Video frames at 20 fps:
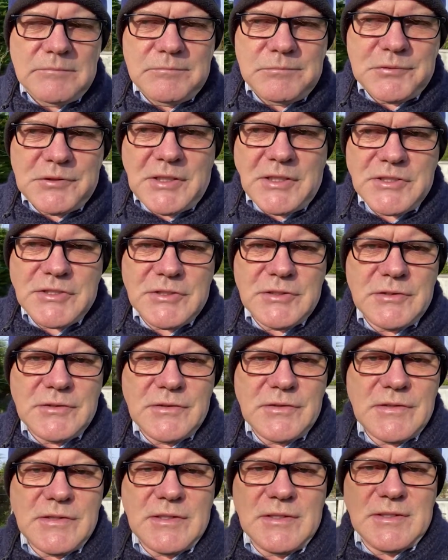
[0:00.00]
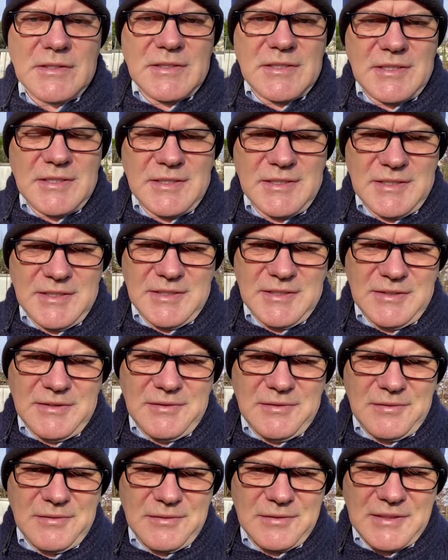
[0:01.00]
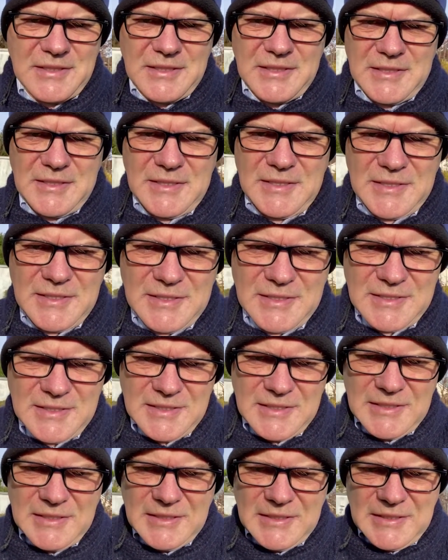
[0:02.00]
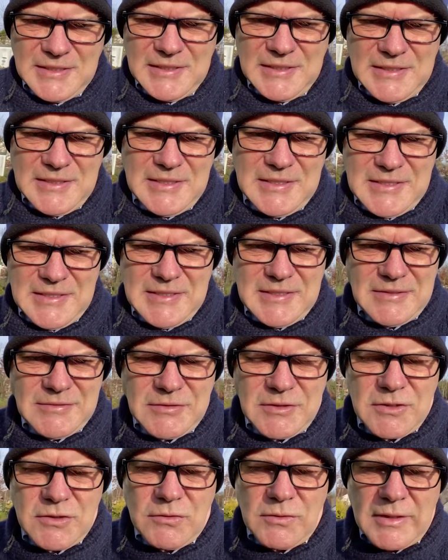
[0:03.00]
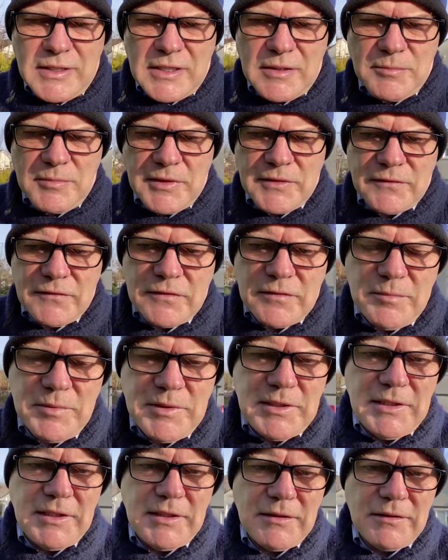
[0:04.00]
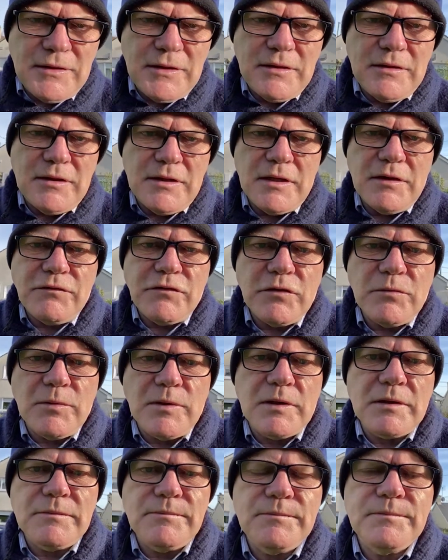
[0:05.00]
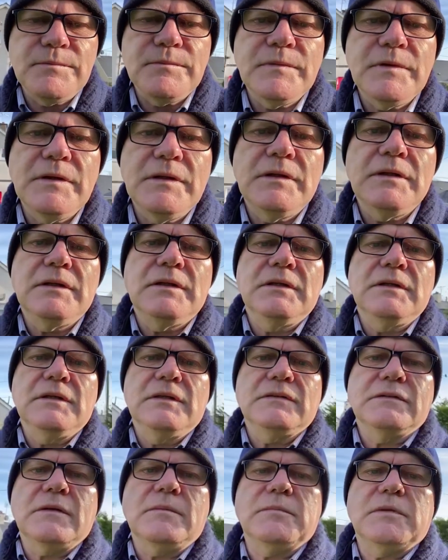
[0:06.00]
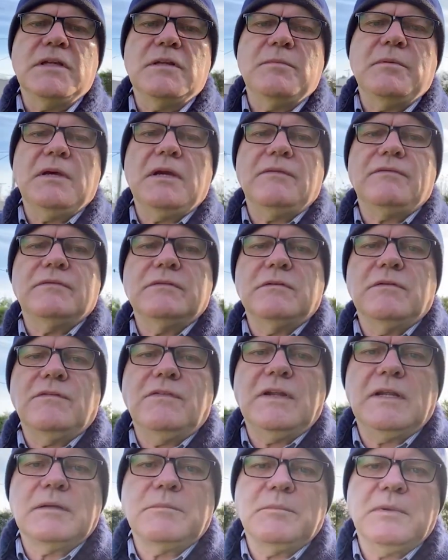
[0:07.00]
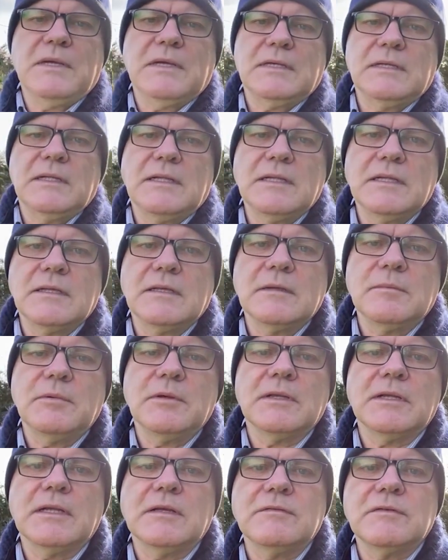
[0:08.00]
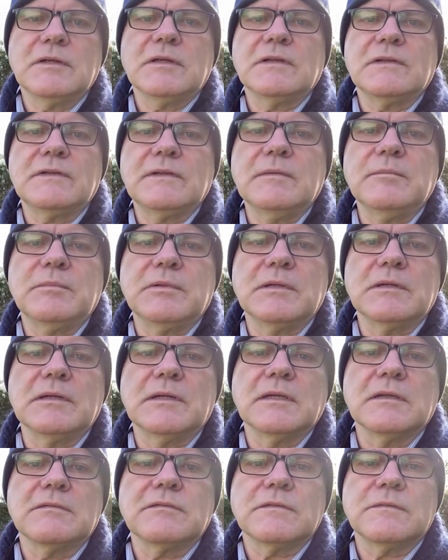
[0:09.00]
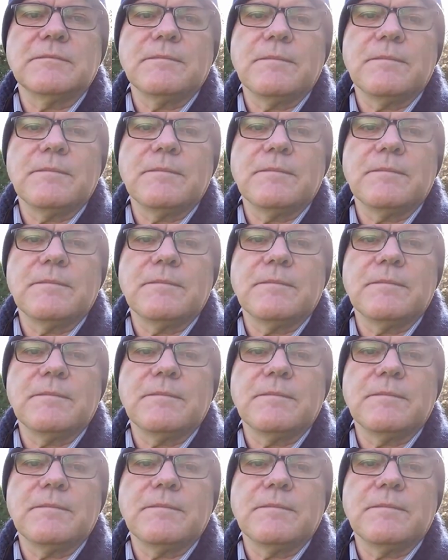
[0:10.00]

pressures and all the requirements to be here, there and everywhere, sometimes we have to reflect back and think about having a simpler life.